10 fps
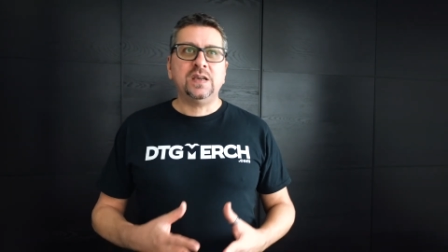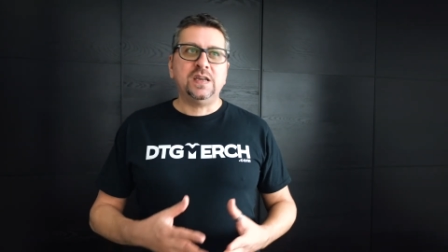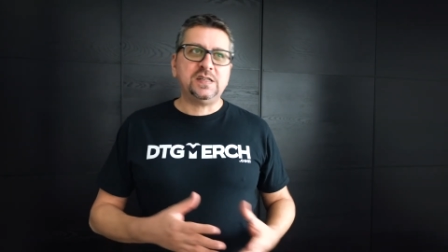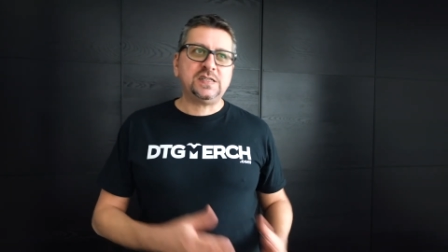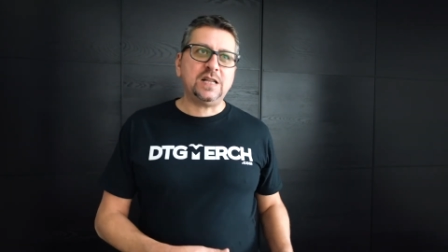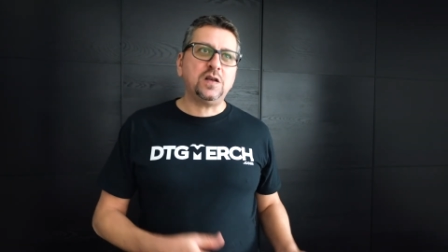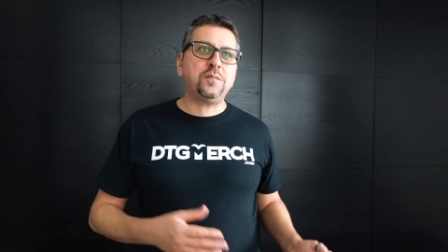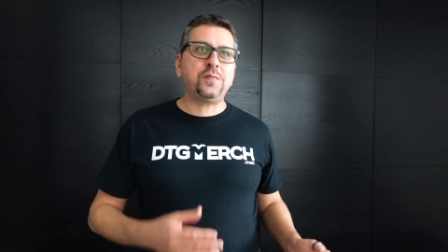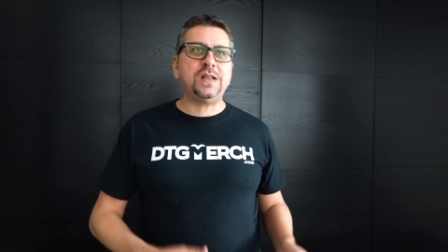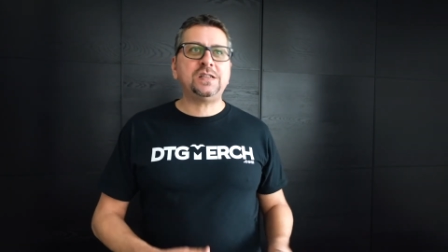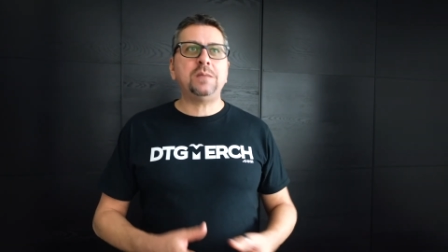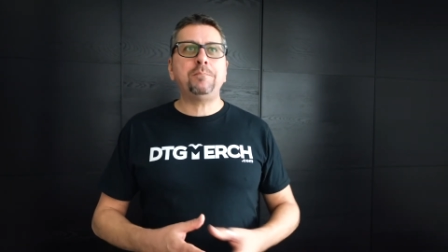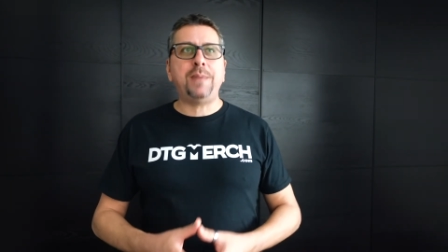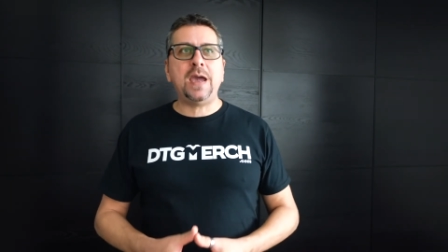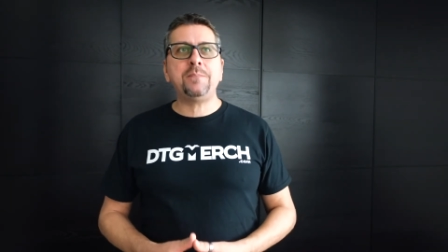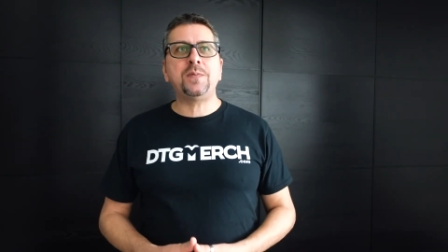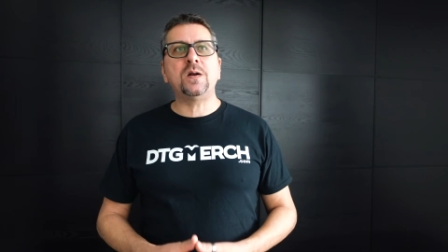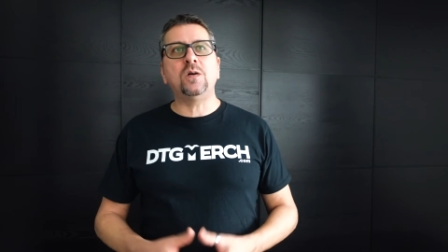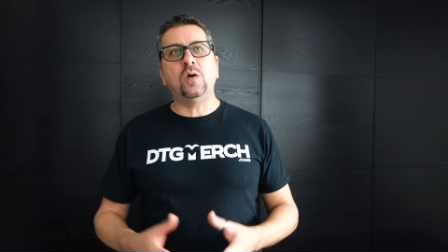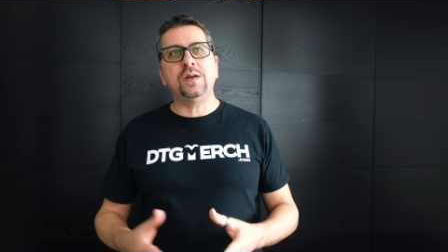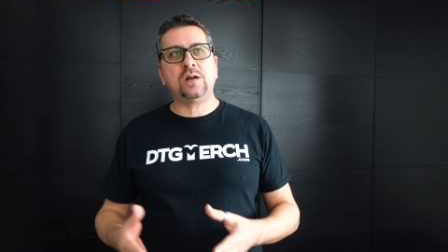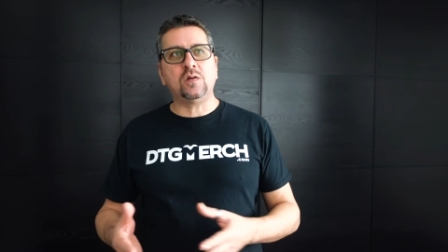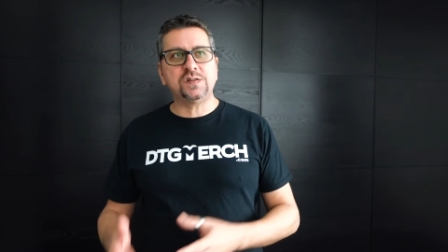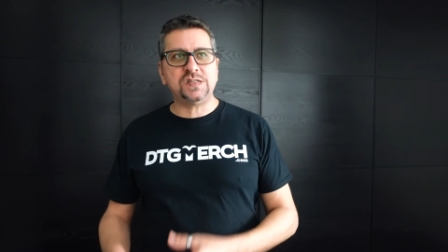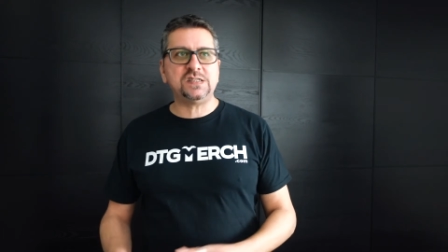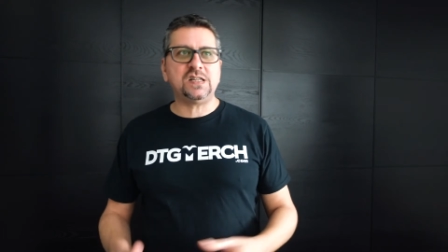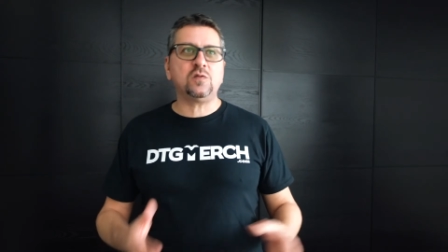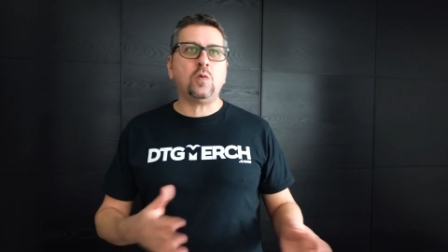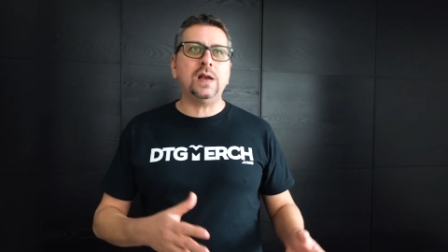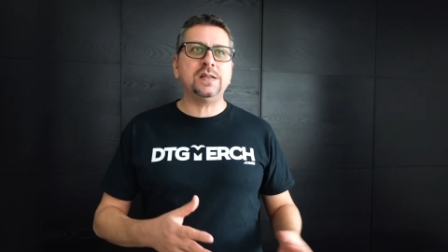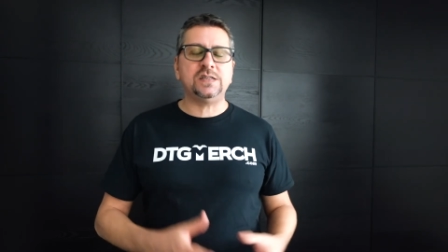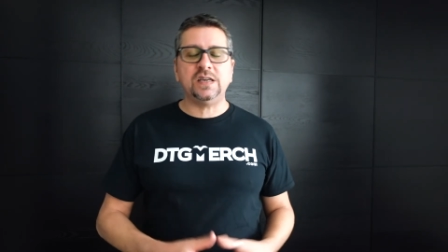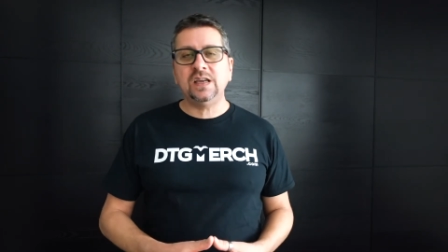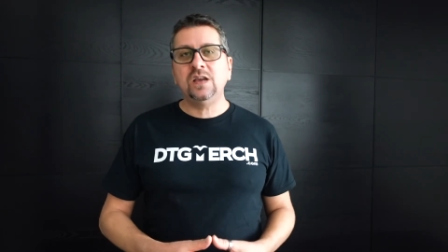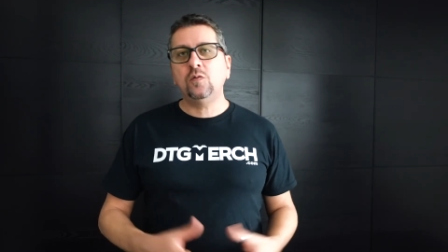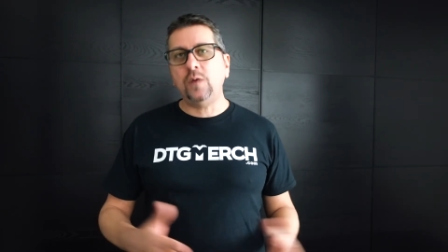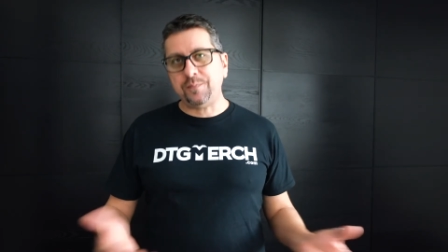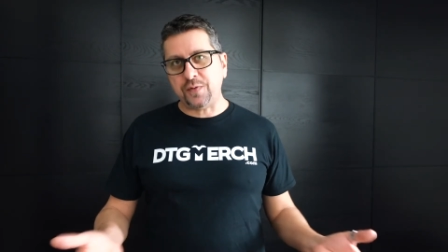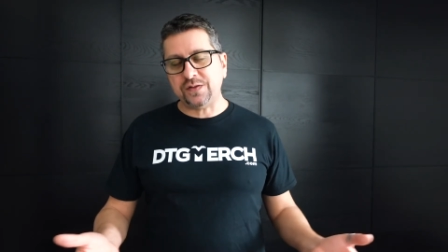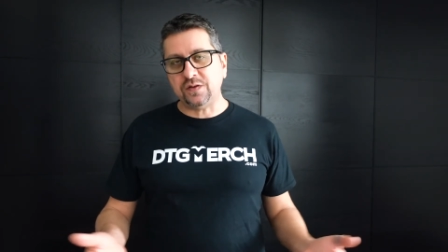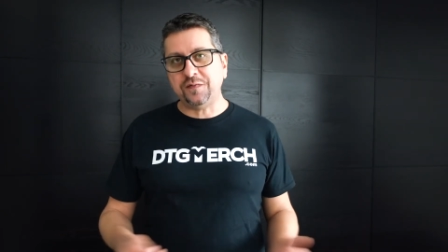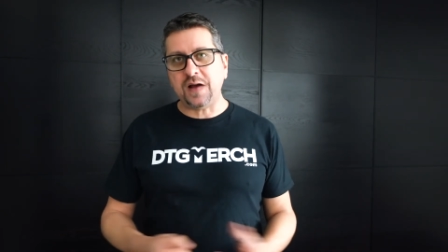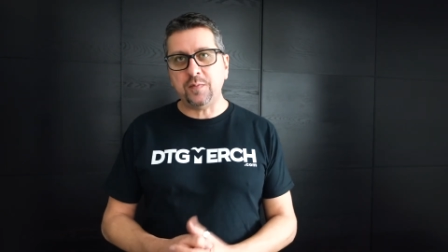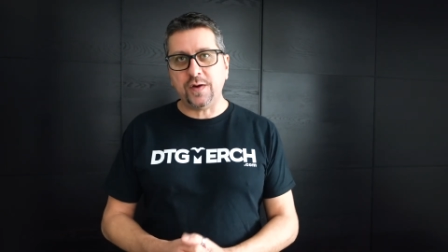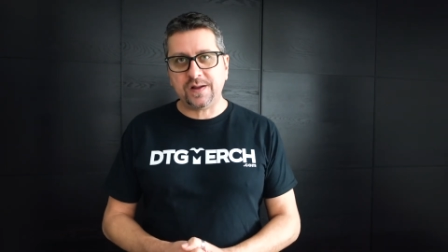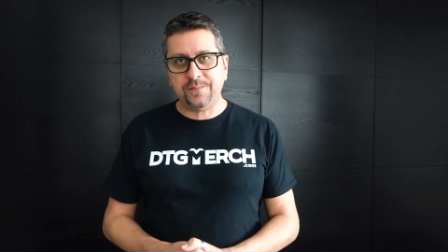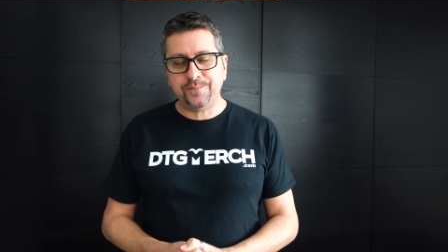Instead of printing paper on a consistent quality, we print on fabric.